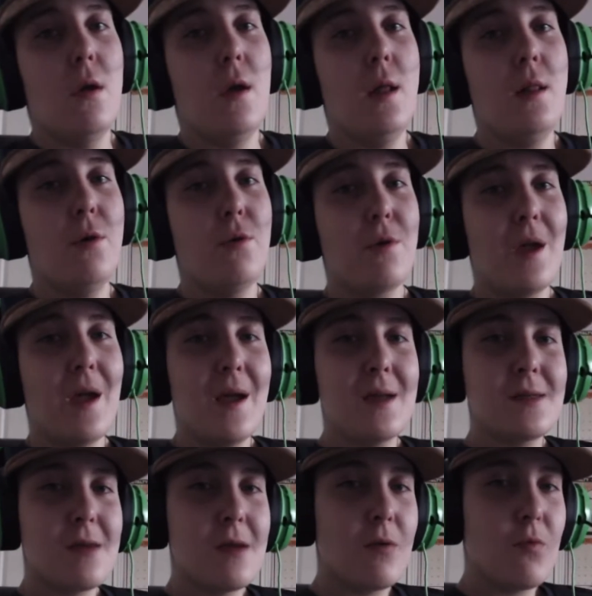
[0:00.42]
Hello
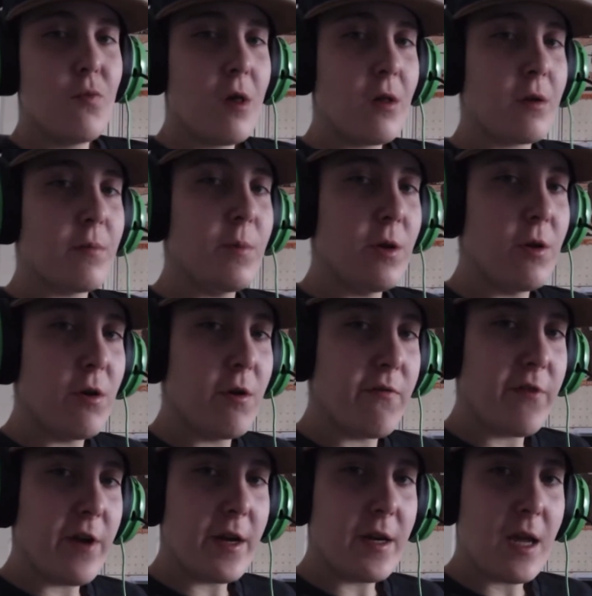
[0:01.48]
guys, and welcome to
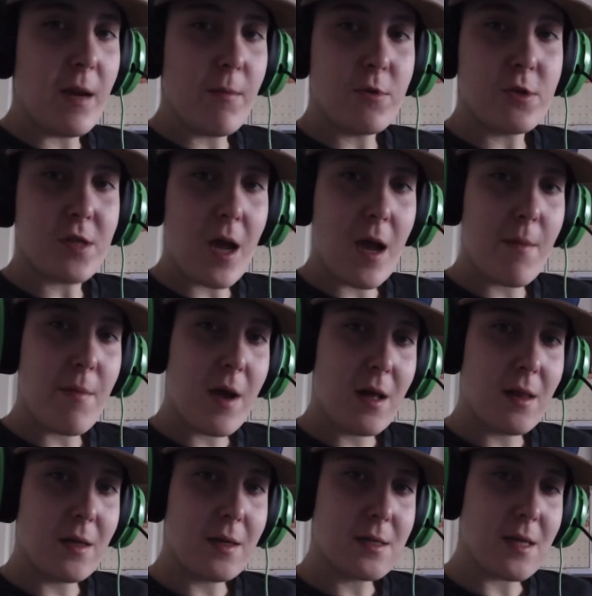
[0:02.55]
NerdifiedGamers. I'm
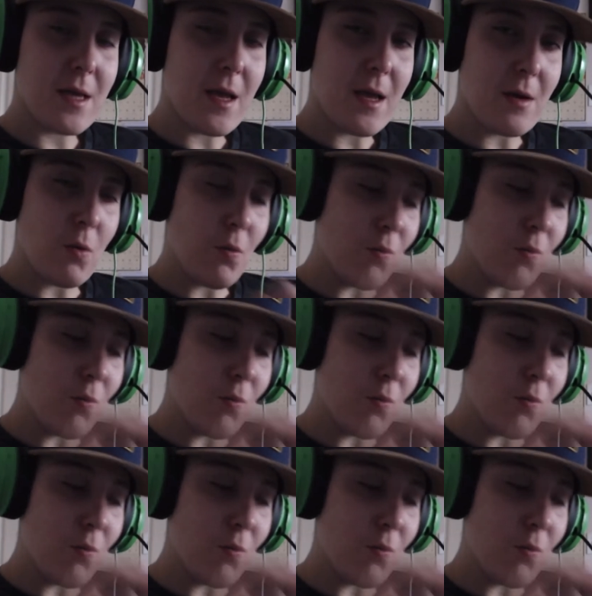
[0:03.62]
Alex, and